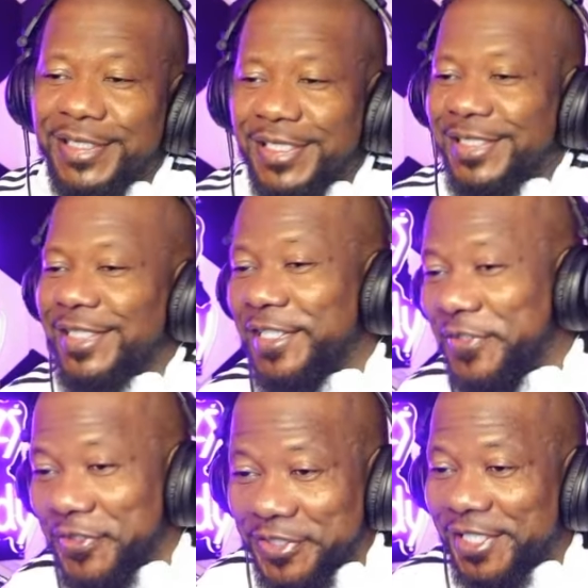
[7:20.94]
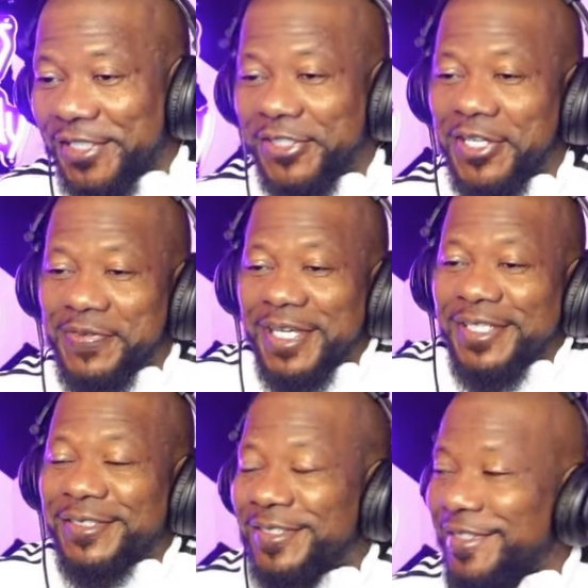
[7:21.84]
No, Shannon Sharp like
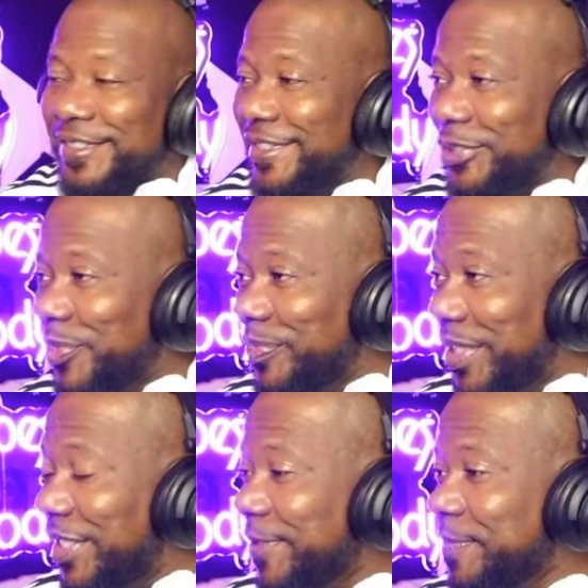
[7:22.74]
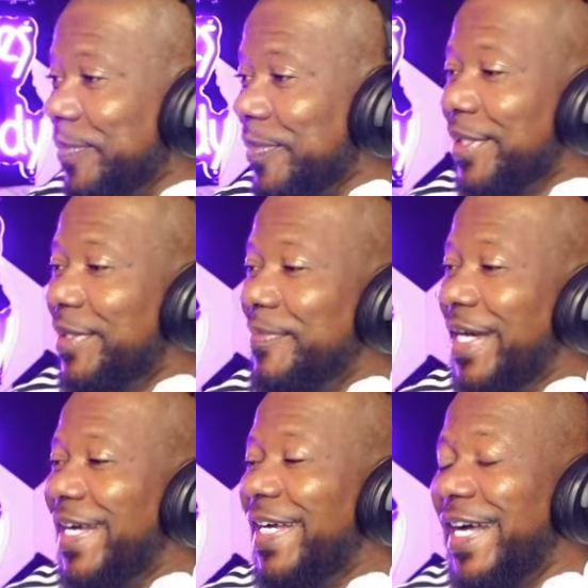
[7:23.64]
super big.
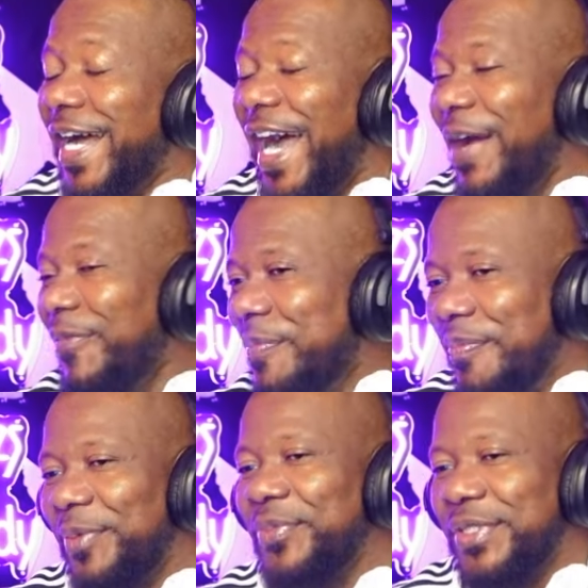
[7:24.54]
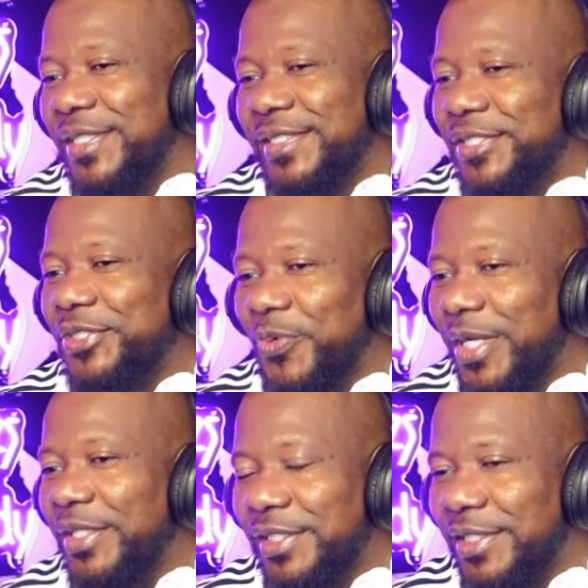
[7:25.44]
But I remember this
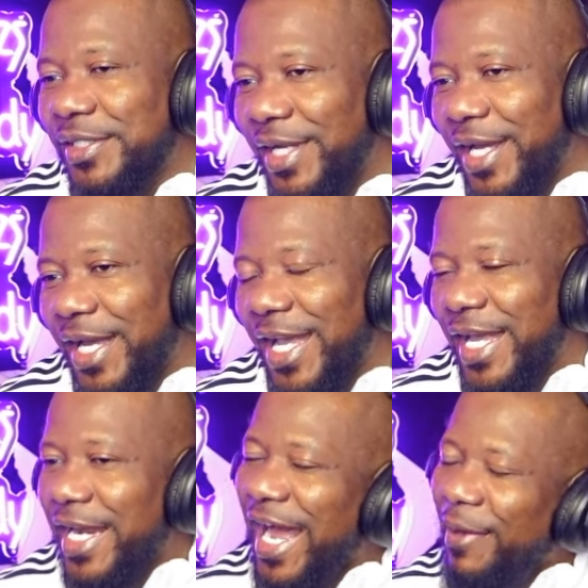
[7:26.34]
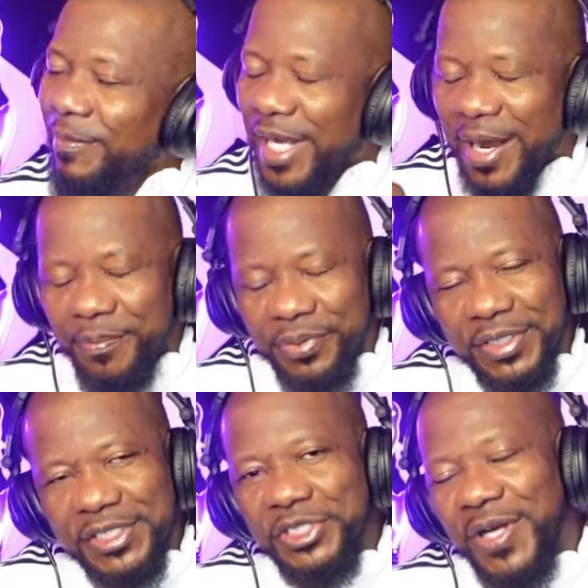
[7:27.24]
situation, and I'm pretty
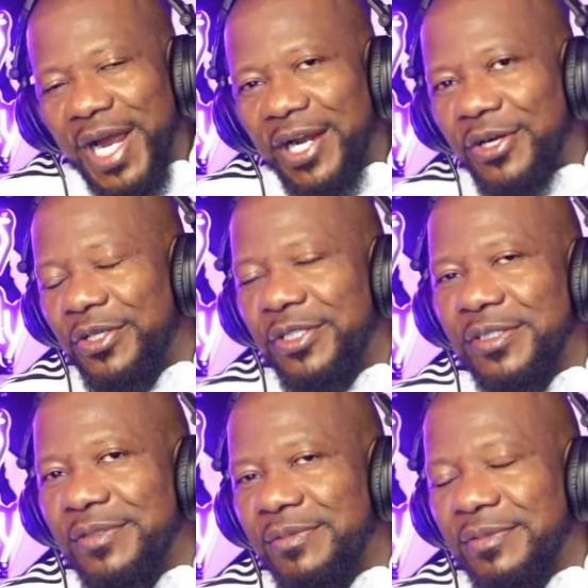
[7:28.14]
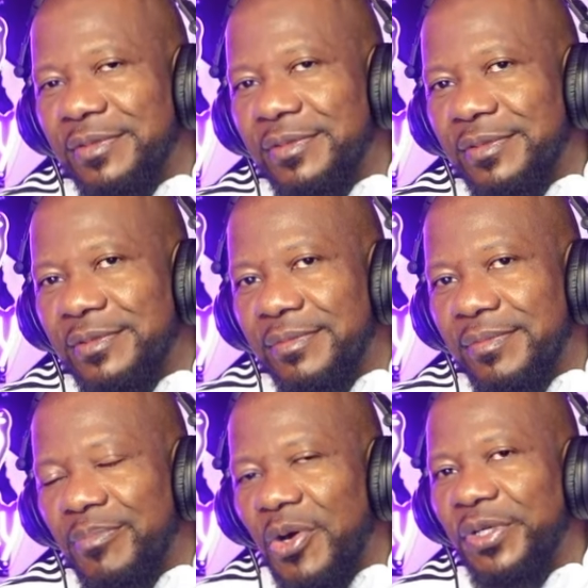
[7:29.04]
sure I heard
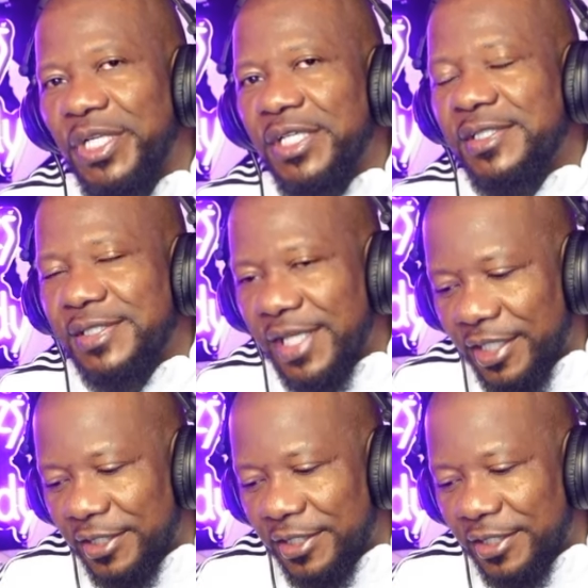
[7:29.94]
Monique say